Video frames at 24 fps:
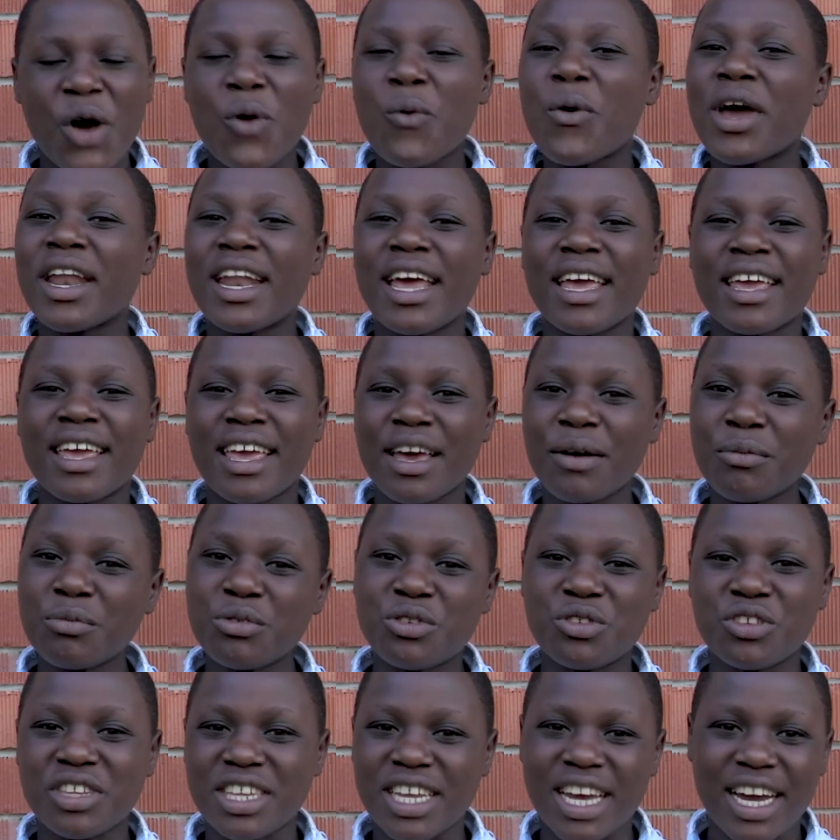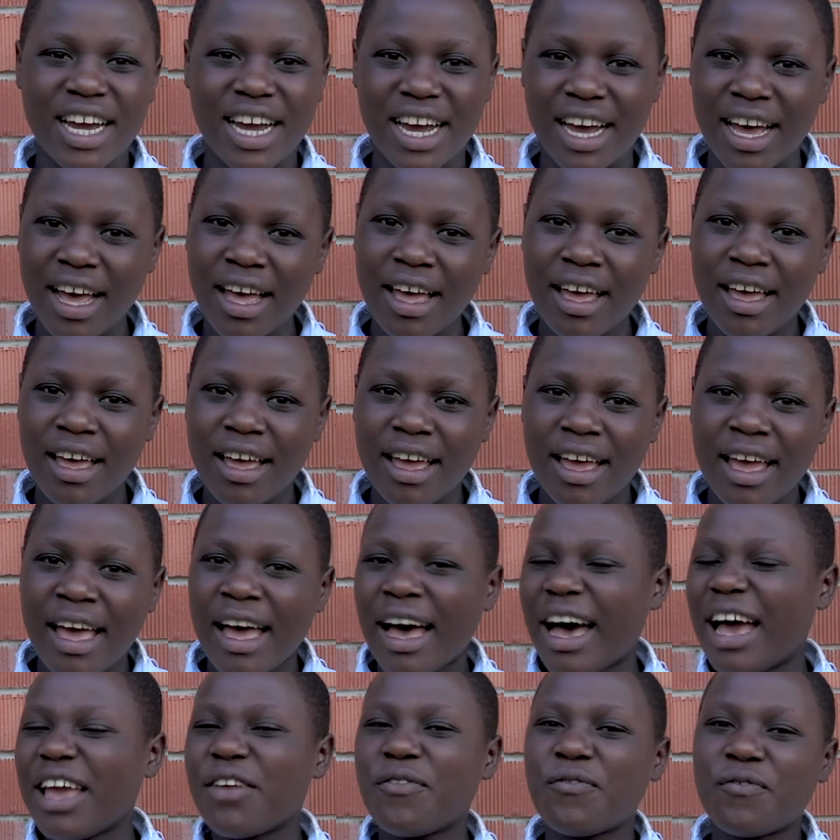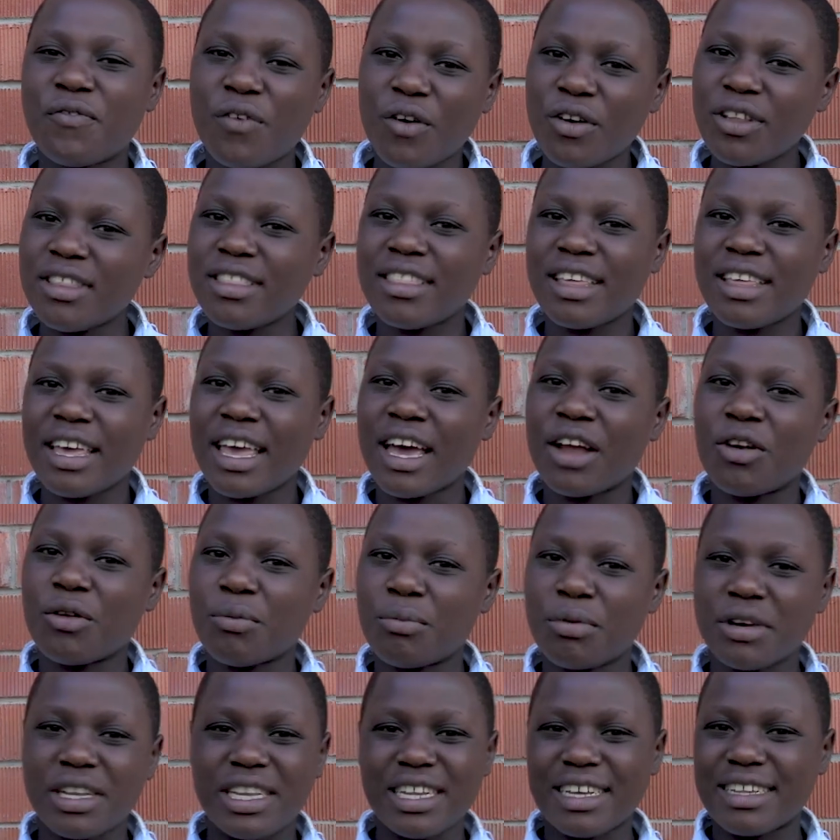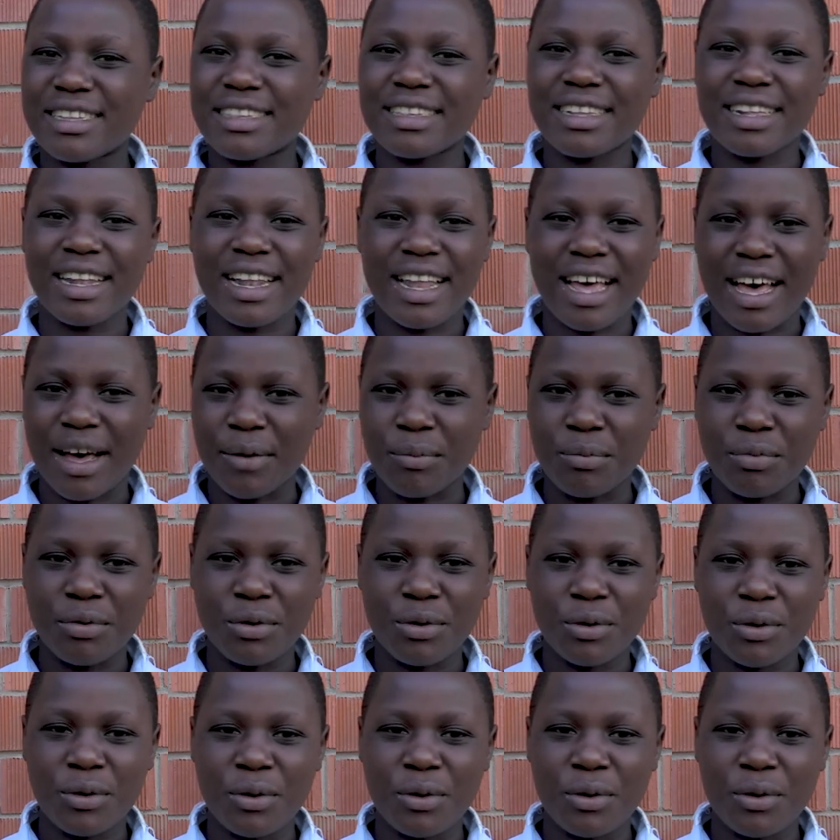When I came to Nyaka, I found their robotics club.